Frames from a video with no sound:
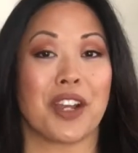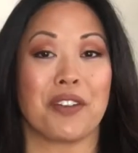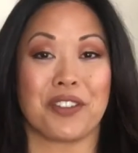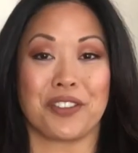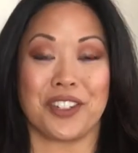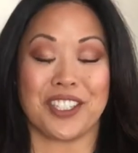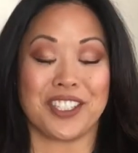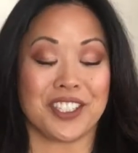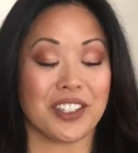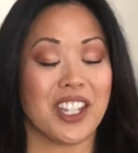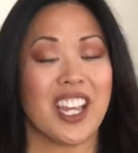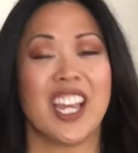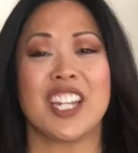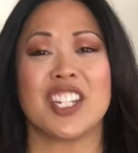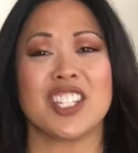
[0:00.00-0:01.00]
I want to do.
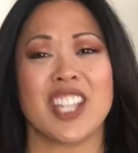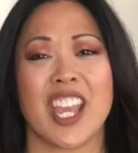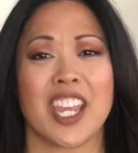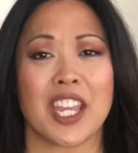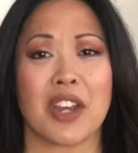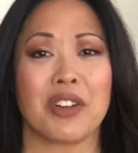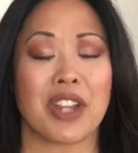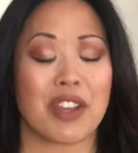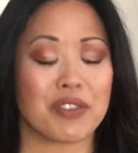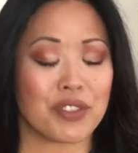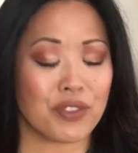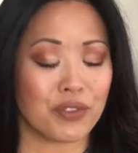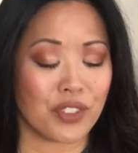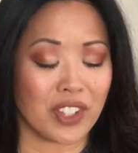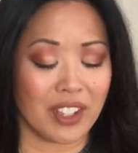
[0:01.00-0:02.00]
Just hang out and have
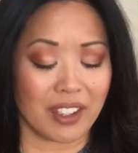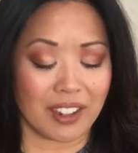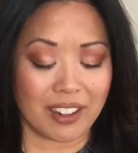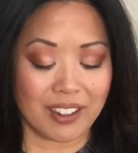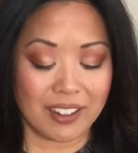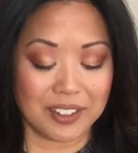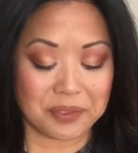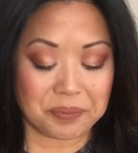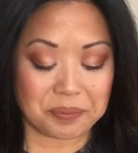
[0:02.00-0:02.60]
some fun.